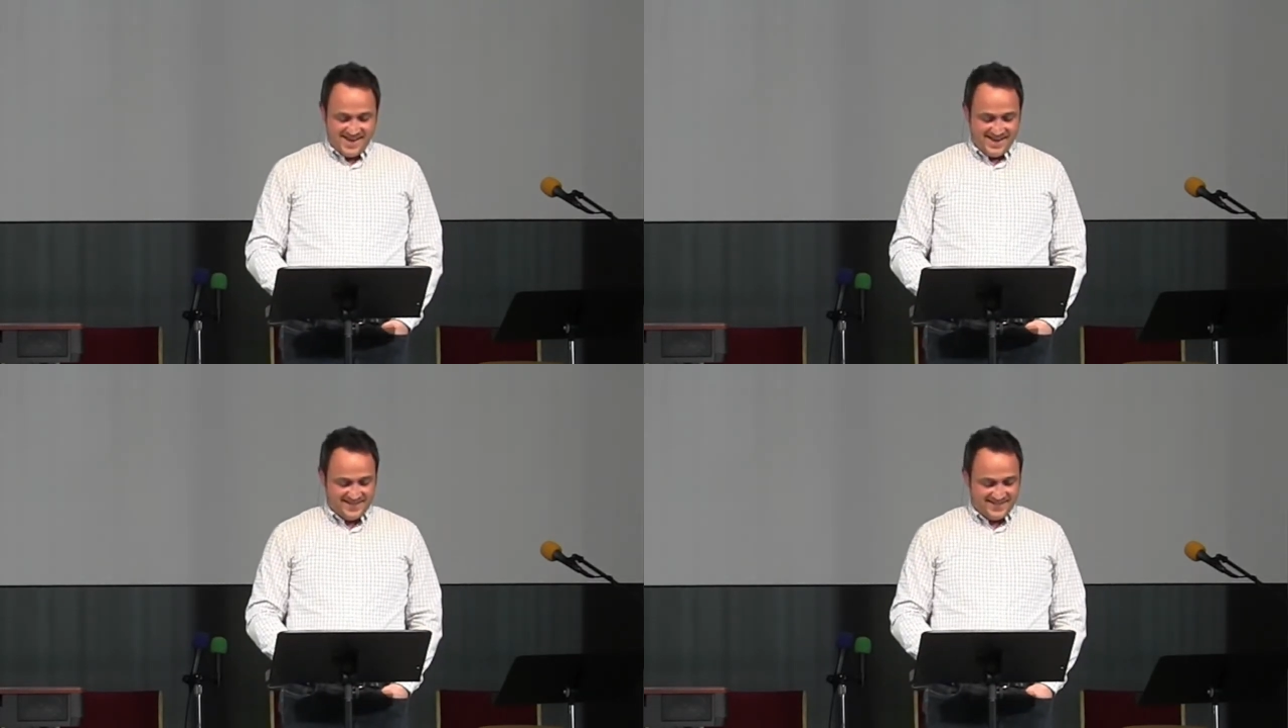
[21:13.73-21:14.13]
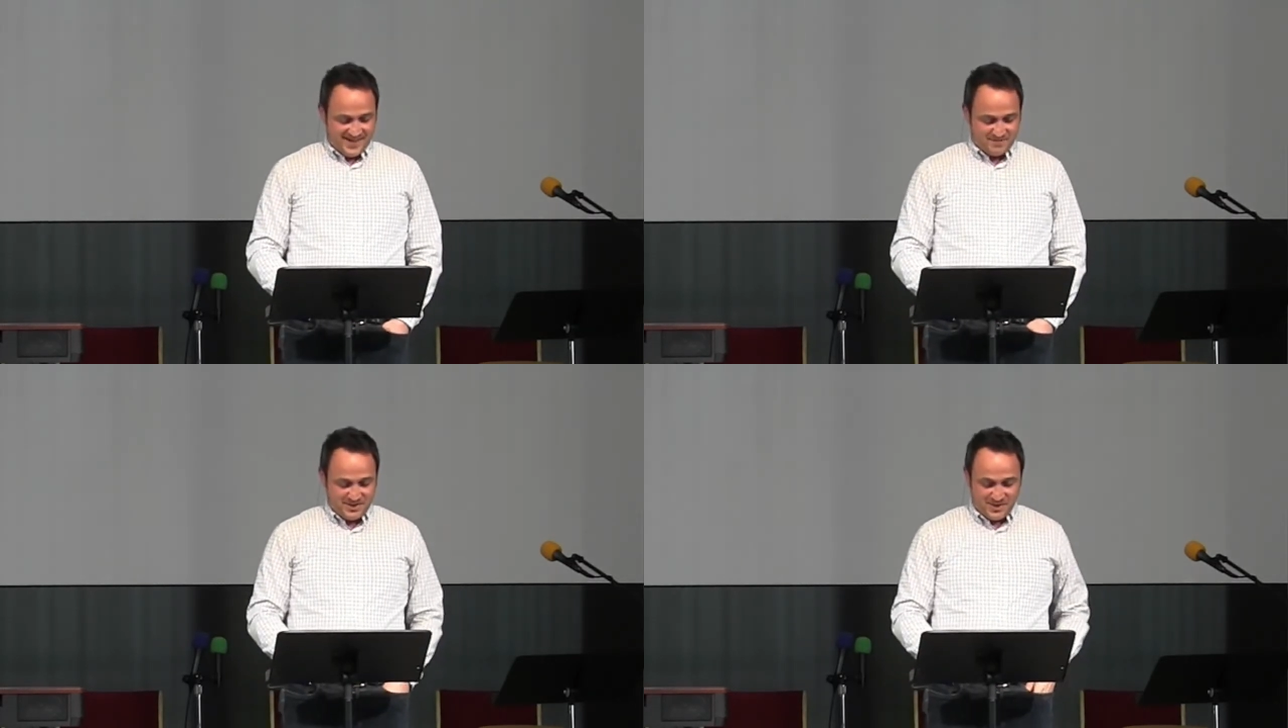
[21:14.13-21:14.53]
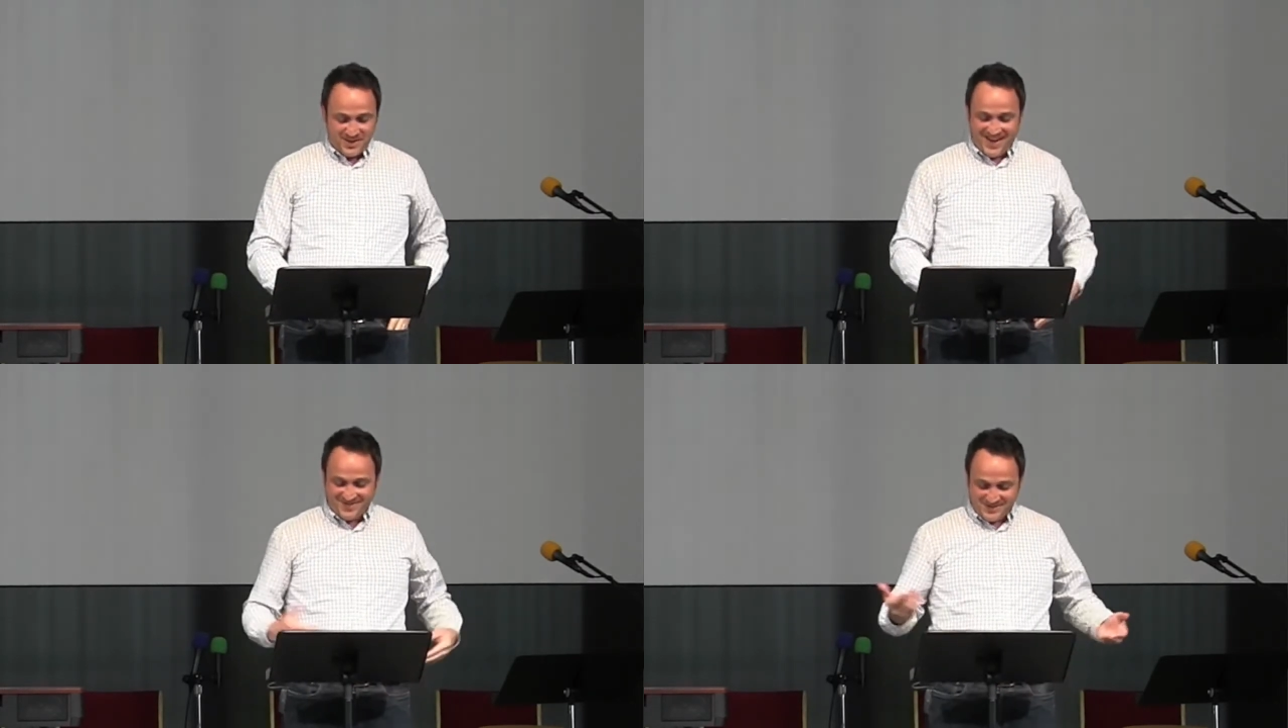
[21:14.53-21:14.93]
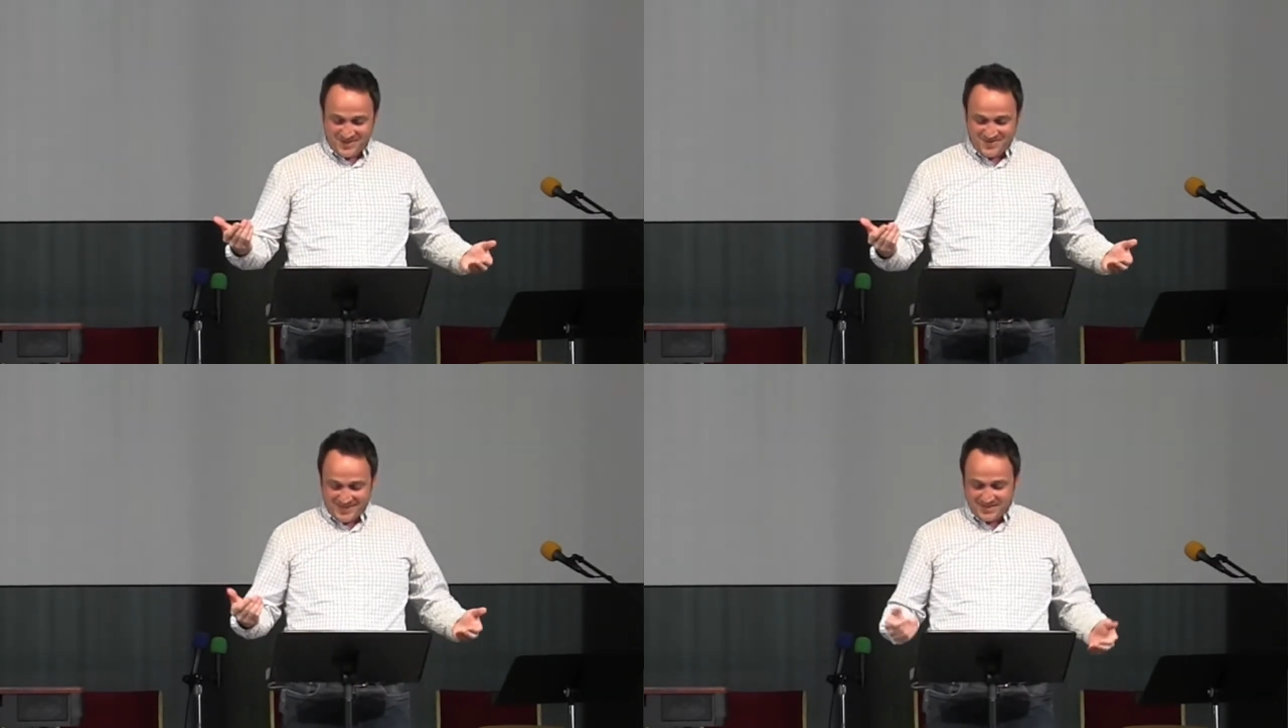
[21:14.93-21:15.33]
And I'm sure
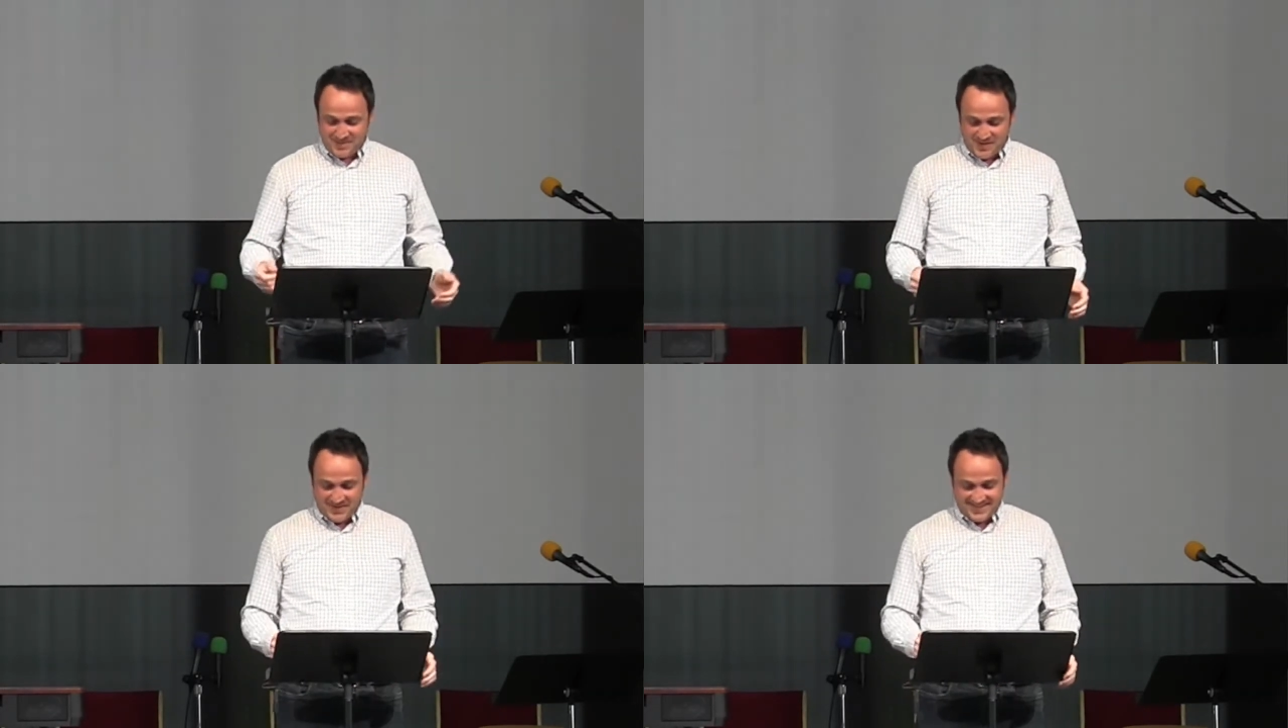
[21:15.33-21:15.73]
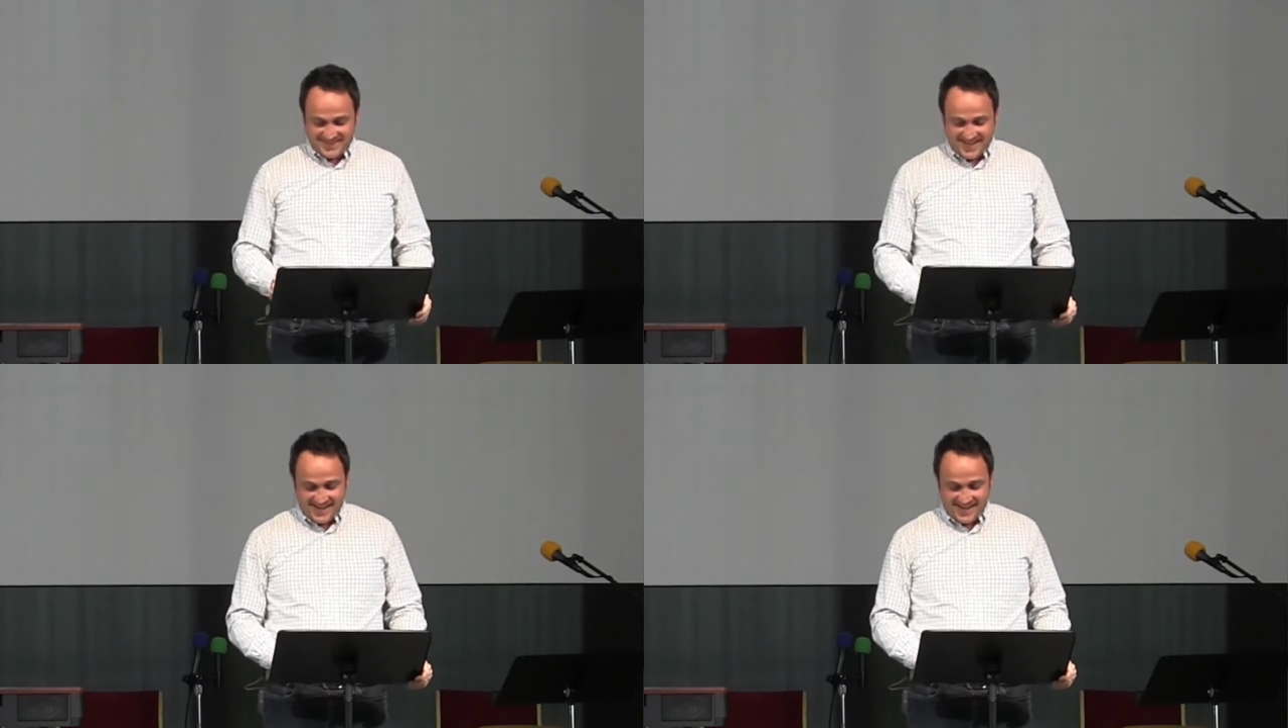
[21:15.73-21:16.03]
you've experienced